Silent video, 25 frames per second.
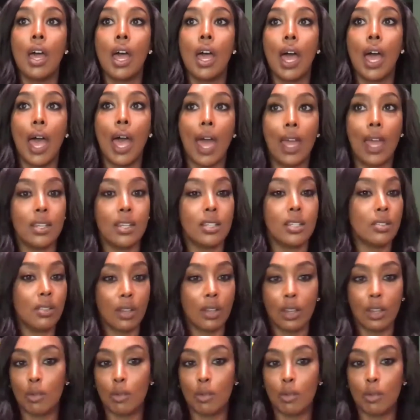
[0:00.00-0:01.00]
and the
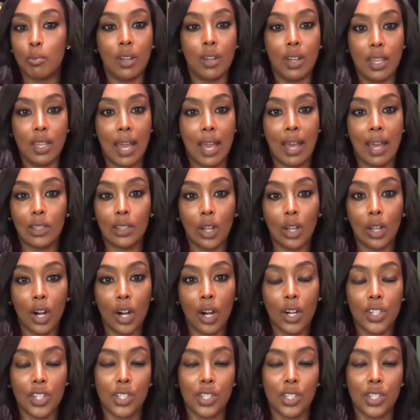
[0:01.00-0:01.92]
community at large.